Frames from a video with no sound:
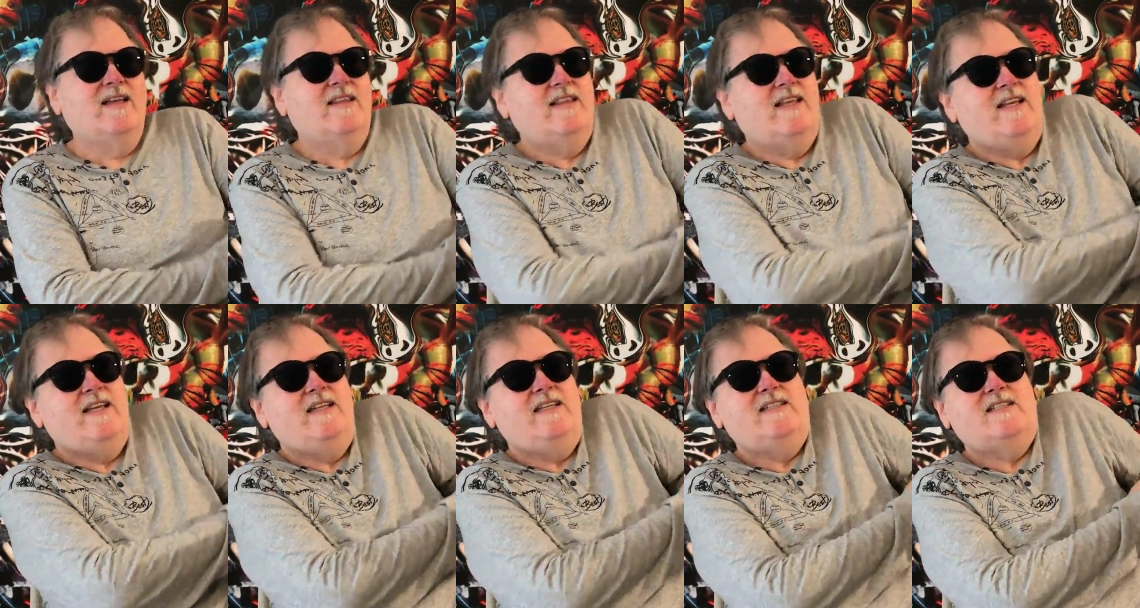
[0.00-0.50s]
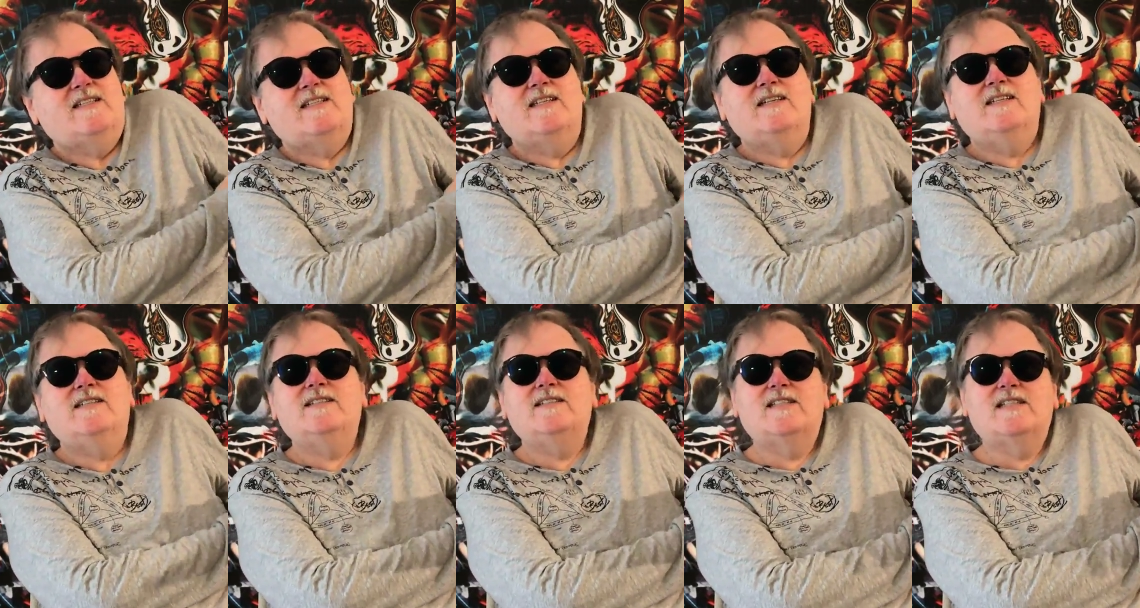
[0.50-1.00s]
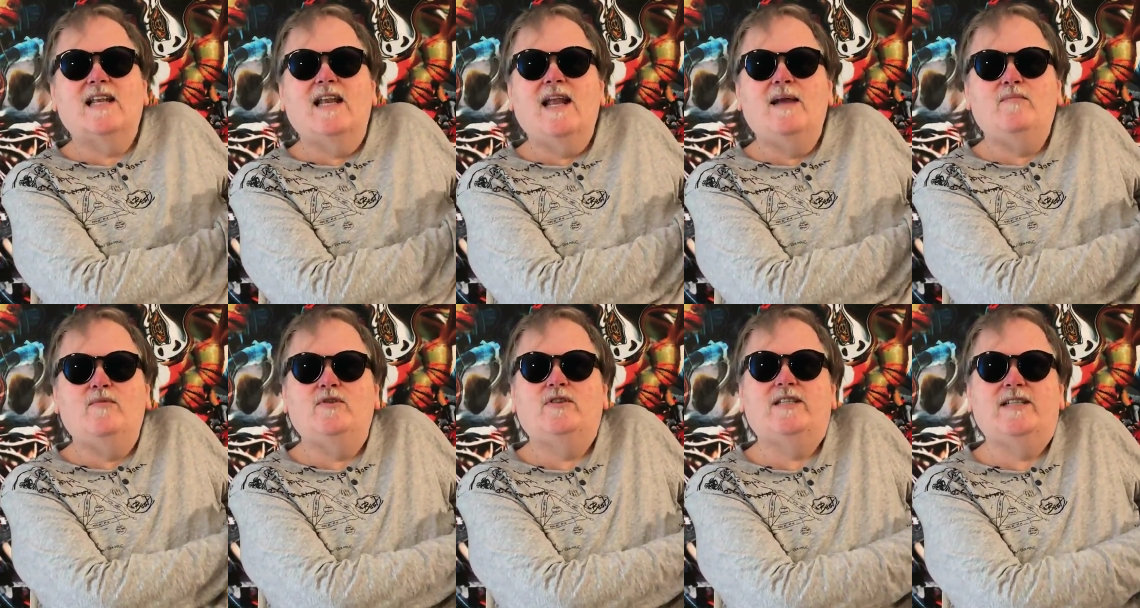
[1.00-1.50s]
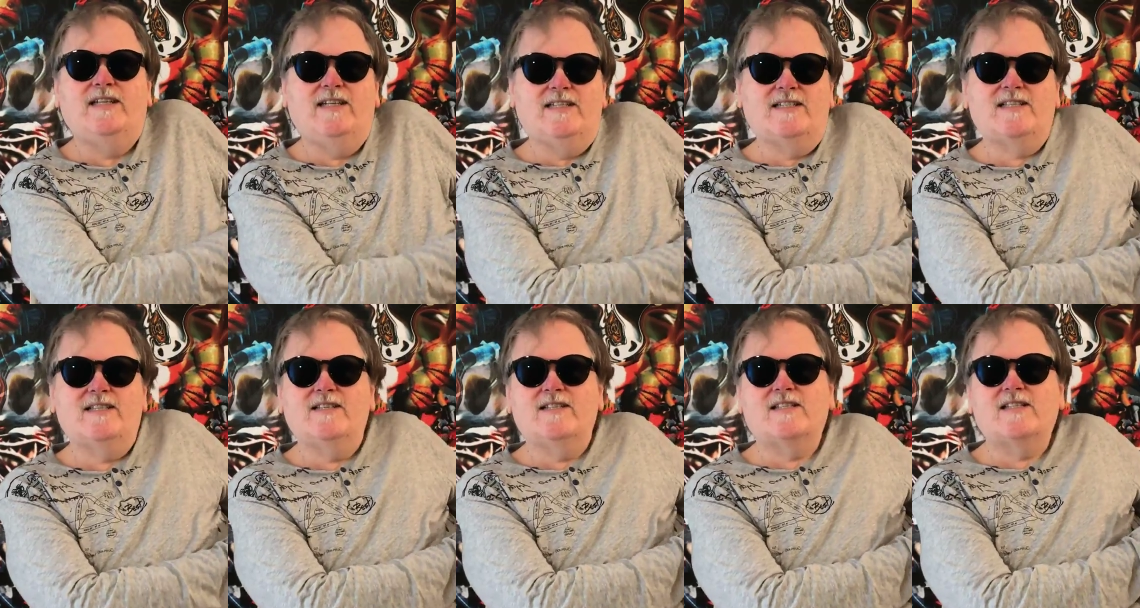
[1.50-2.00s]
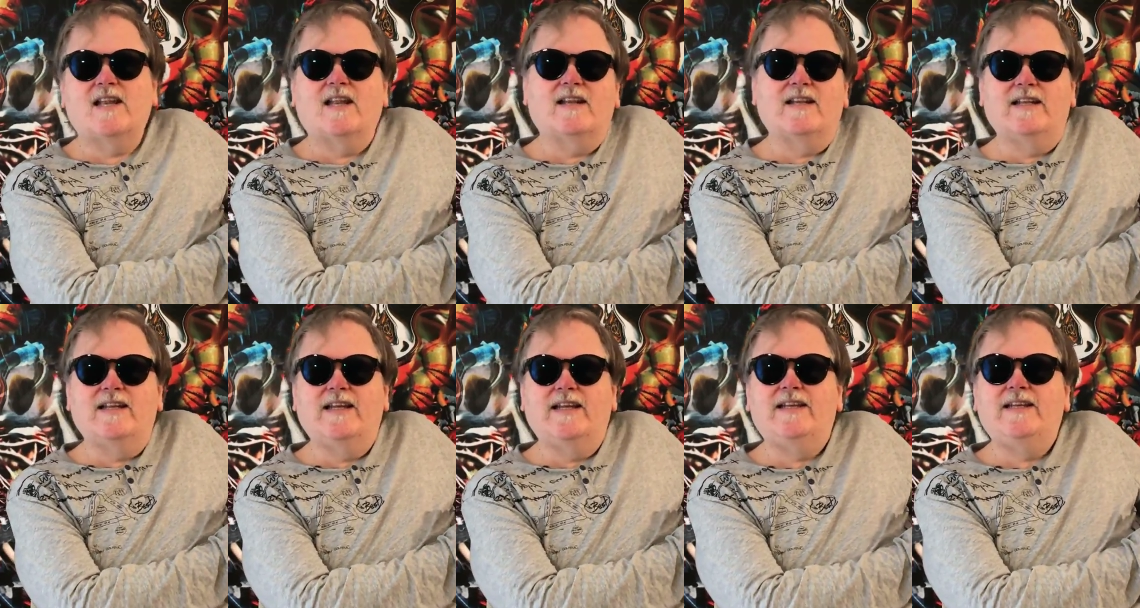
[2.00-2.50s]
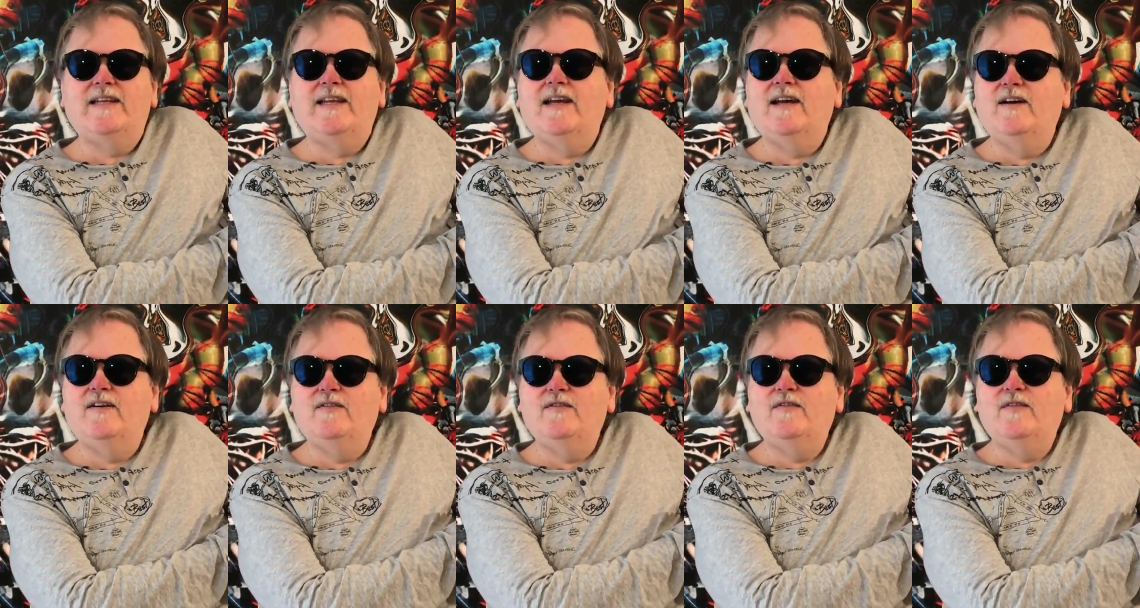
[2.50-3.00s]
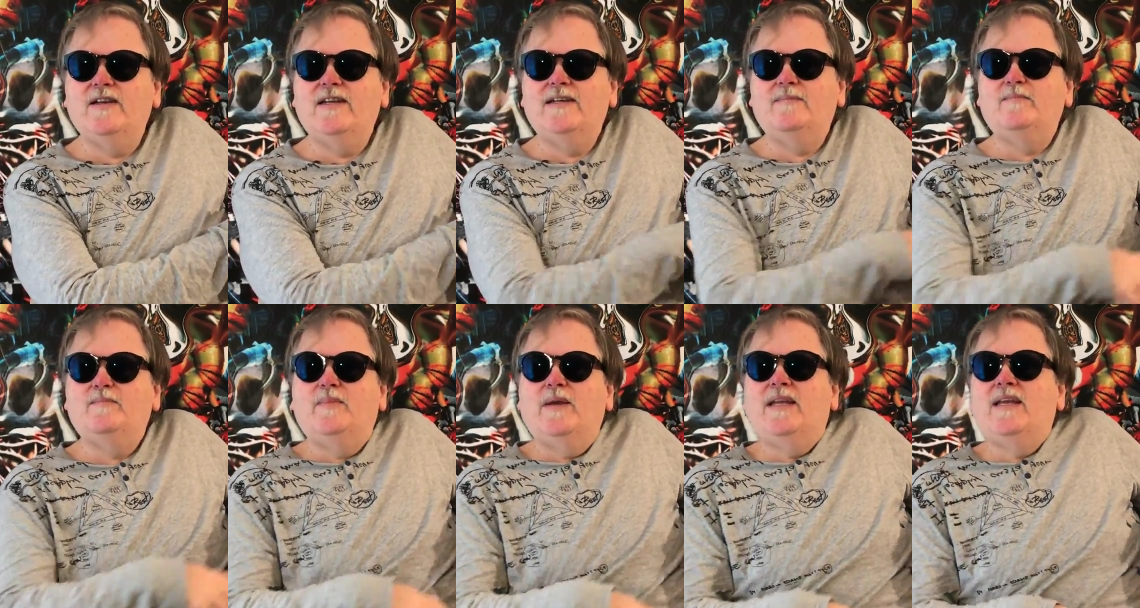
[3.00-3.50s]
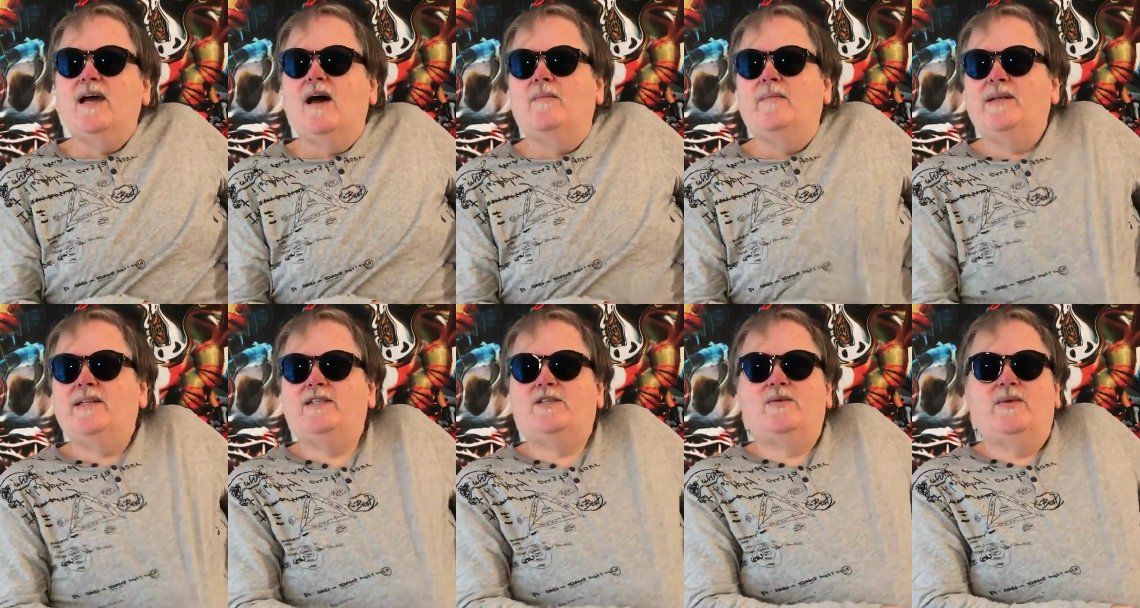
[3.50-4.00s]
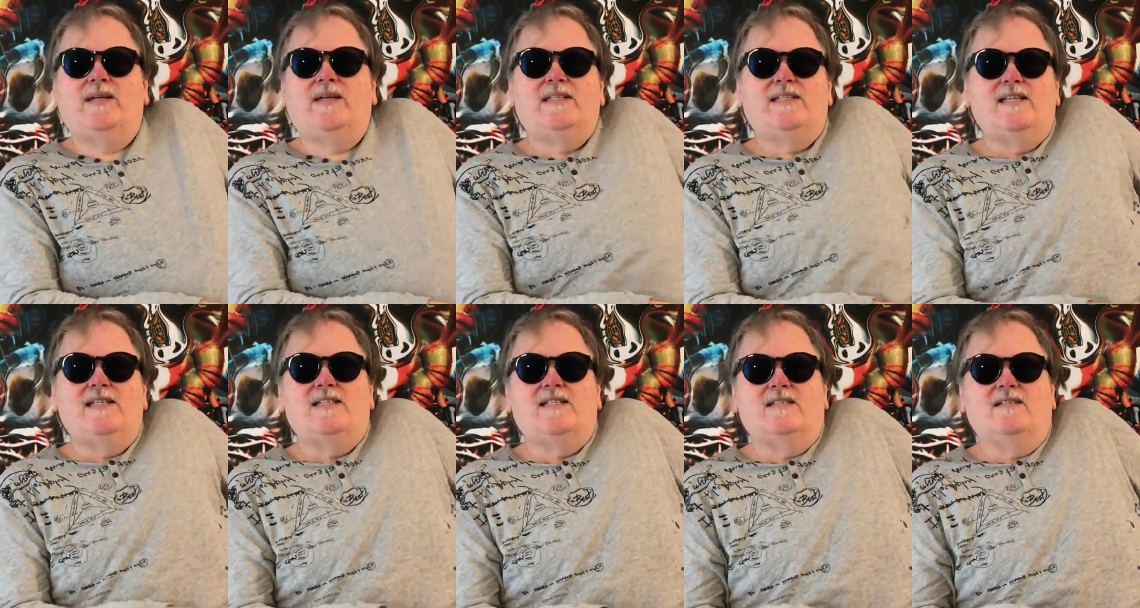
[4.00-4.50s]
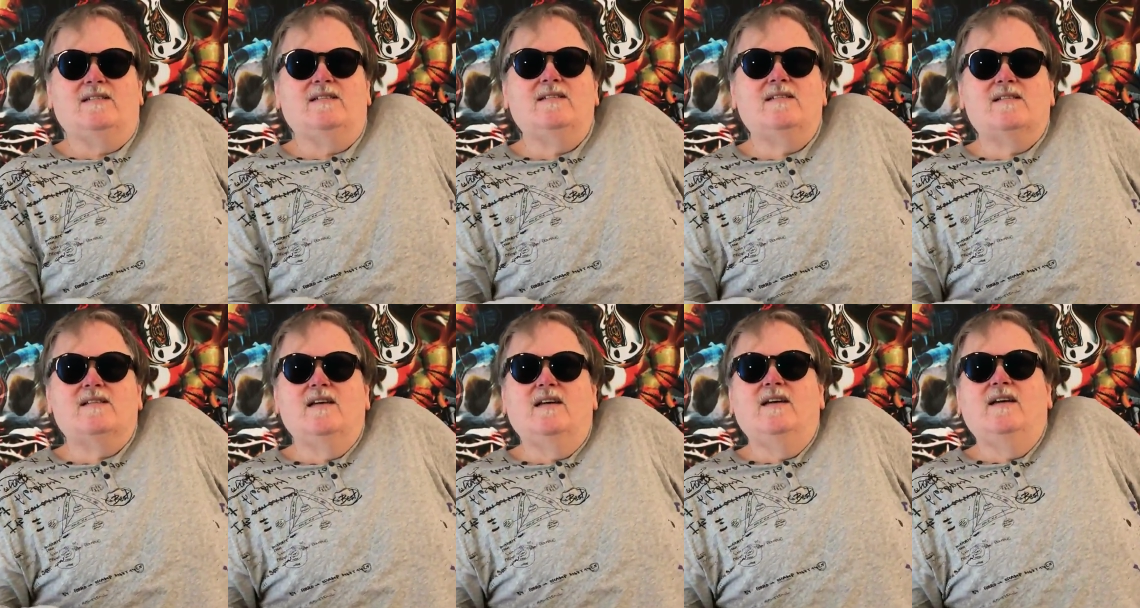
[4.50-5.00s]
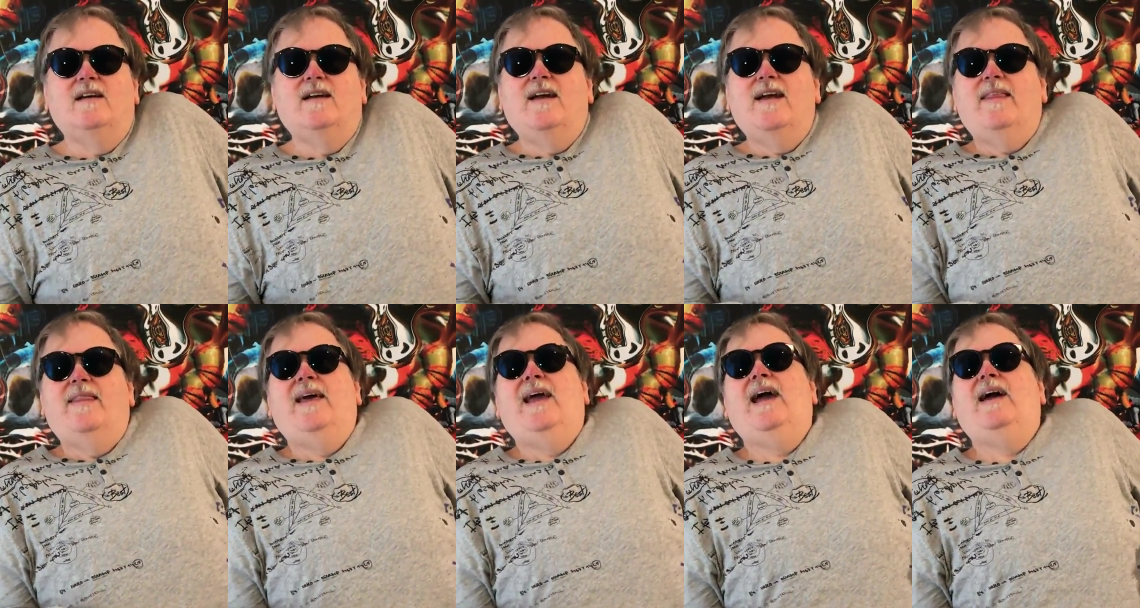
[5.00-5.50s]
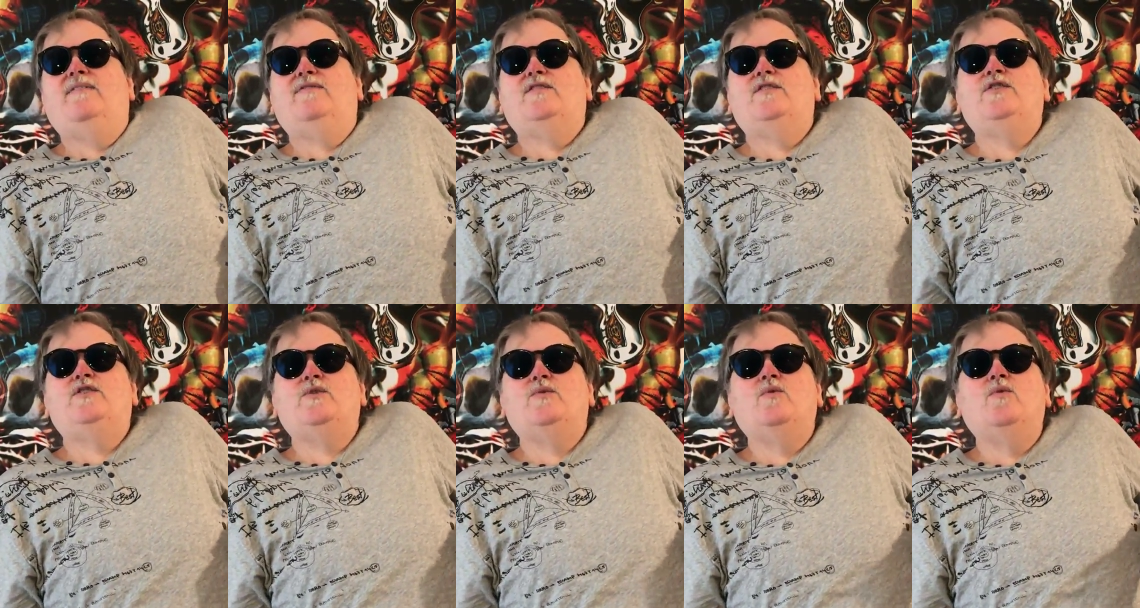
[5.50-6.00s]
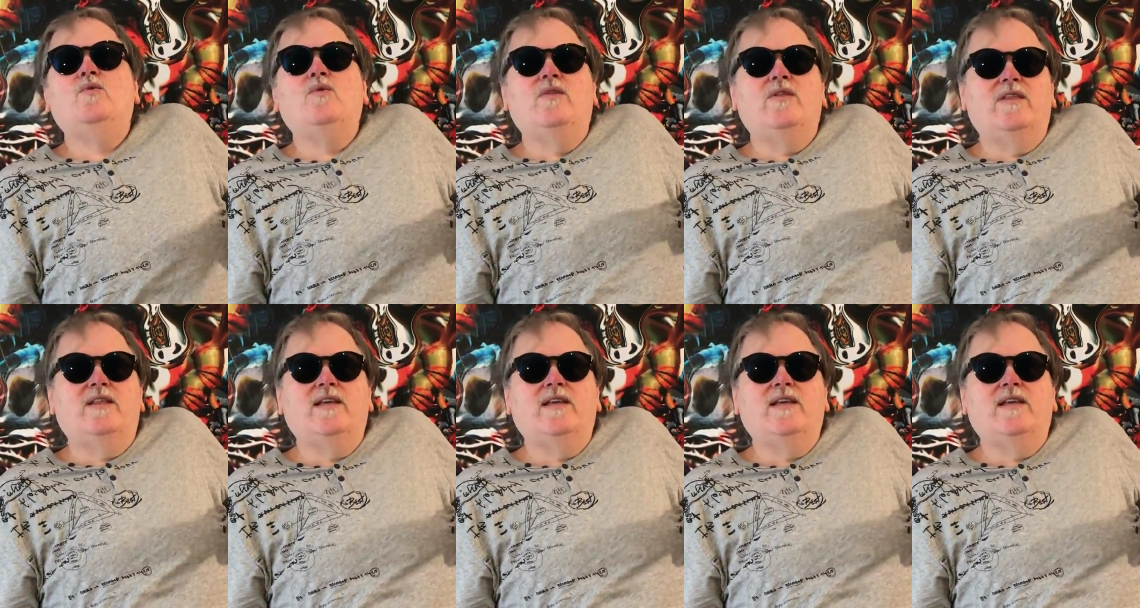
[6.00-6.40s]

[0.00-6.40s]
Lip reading: these celebrities that suddenly have become into existence, they have to do all the